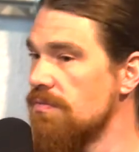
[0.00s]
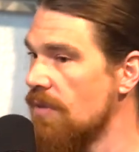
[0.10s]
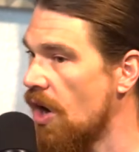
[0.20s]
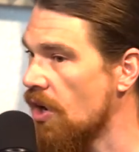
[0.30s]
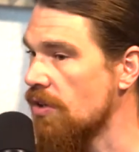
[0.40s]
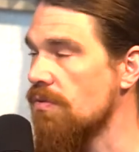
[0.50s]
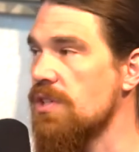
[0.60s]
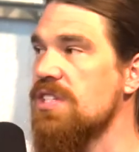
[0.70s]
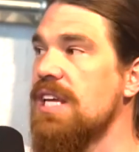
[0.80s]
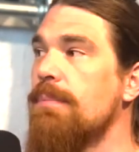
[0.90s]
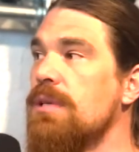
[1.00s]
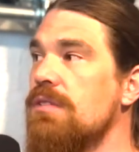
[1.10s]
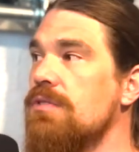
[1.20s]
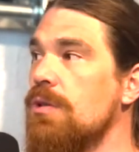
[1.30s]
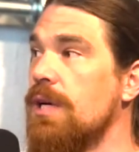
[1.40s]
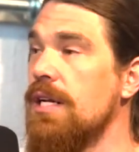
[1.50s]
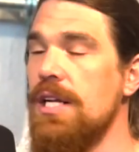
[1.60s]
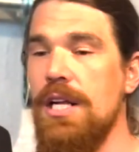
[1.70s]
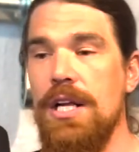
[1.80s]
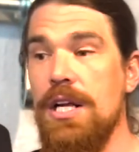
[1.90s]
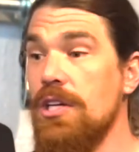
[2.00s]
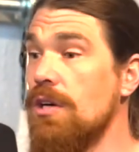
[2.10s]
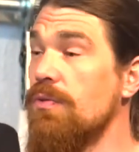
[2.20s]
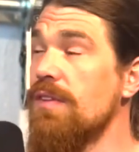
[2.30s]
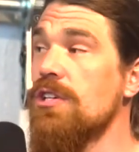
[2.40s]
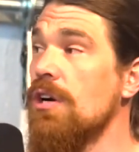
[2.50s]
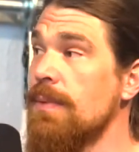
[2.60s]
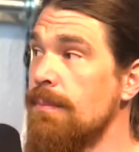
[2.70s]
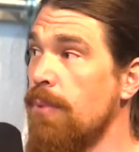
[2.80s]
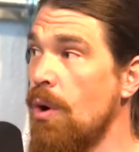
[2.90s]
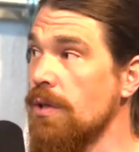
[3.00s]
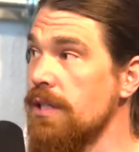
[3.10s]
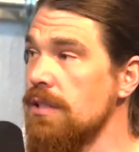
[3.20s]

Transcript: aren't receptive to it. You know, if we have a tournament in Poland,